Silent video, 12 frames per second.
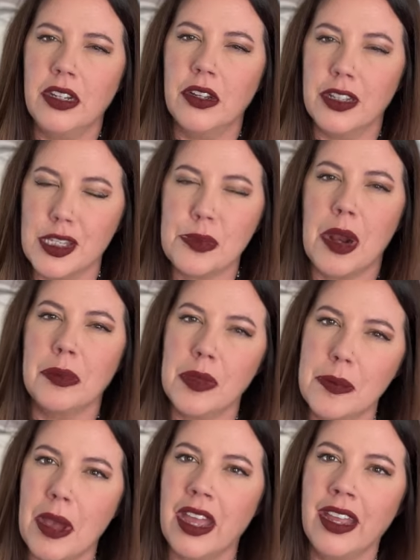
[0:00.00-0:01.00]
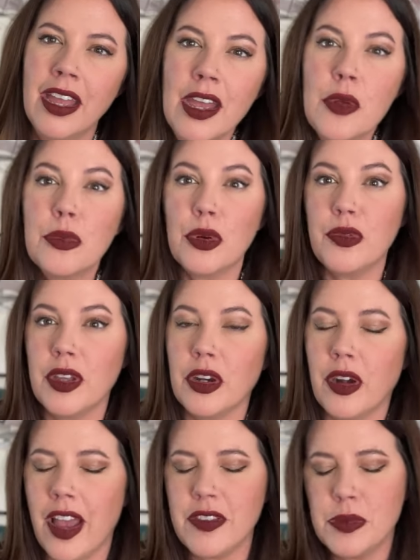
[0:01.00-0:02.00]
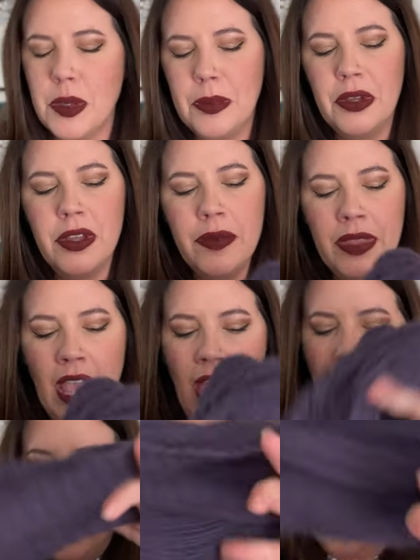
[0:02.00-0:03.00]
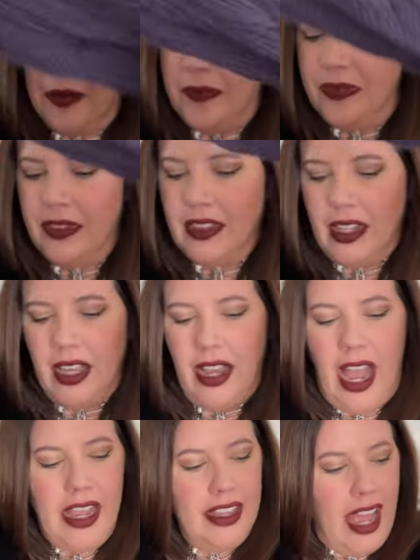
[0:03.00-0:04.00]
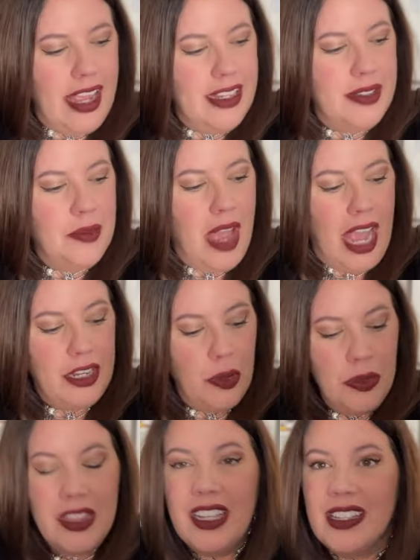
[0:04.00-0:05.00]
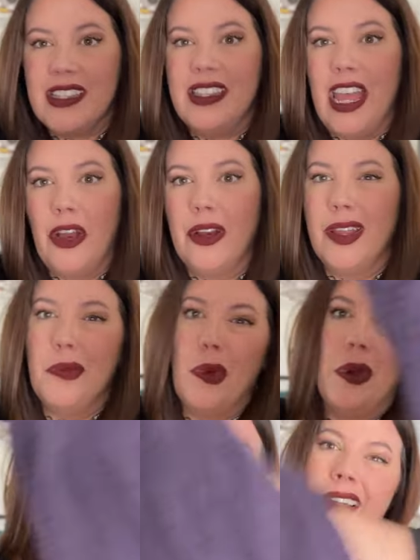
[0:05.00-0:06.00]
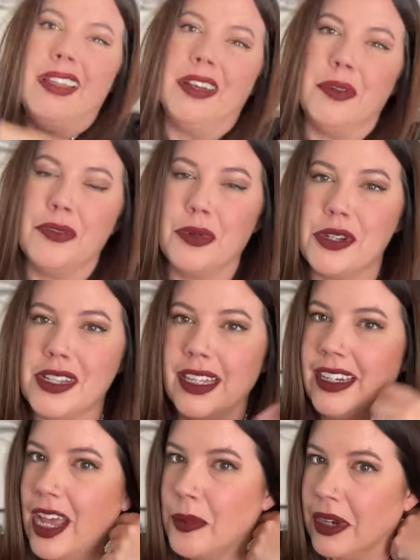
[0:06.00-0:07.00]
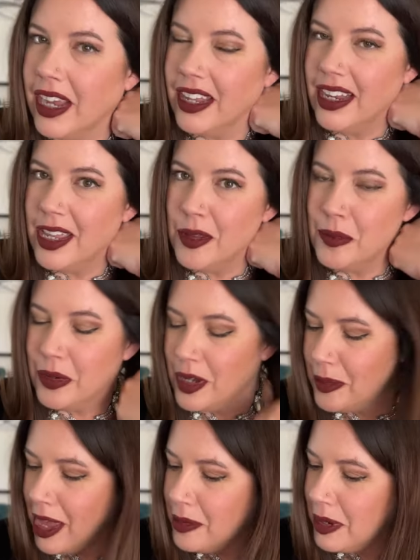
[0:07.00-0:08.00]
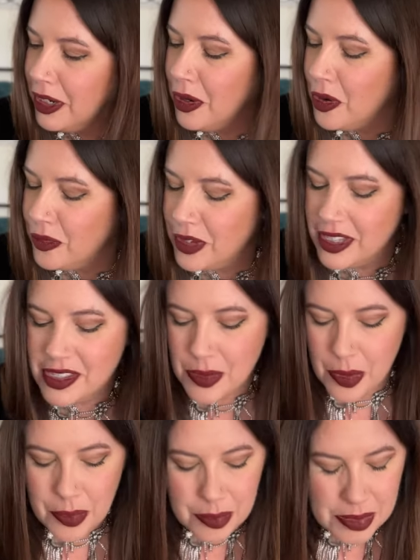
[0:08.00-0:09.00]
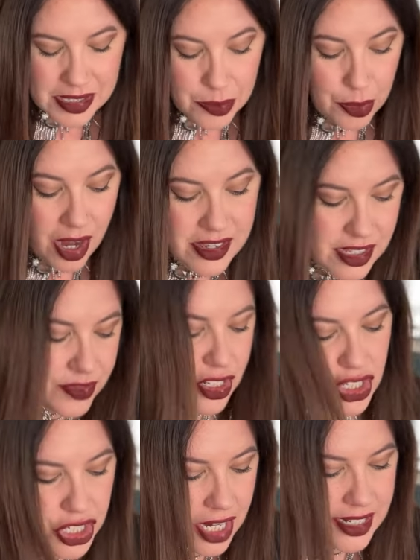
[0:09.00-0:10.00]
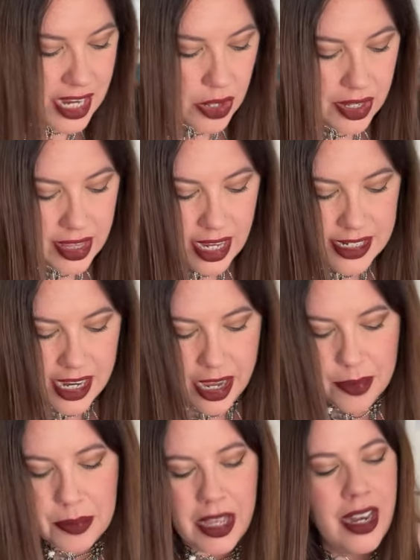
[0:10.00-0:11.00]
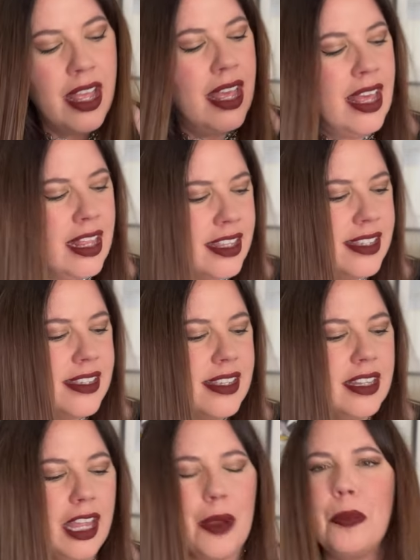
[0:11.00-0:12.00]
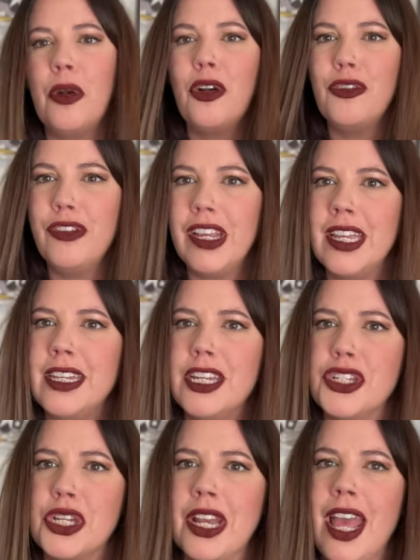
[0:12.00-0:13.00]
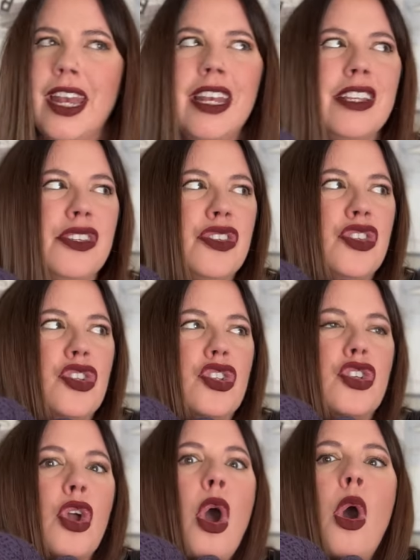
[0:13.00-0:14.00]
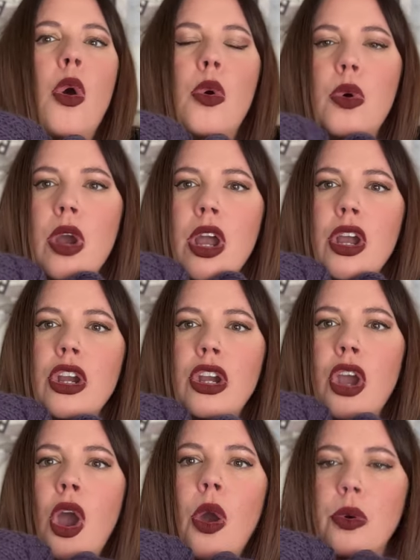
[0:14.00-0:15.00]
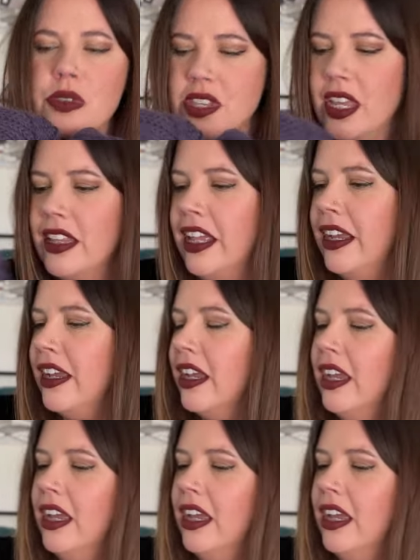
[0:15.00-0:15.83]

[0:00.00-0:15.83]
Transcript: goods, probably by Peruvian craftspeople. Um, I, I, I don't think it's there anymore. You know, unfortunately, Napa got hit pretty bad by COVID, so I wouldn't be surprised if it shut down in that time. But this is in like perfect condition, and it is so cozy. Like,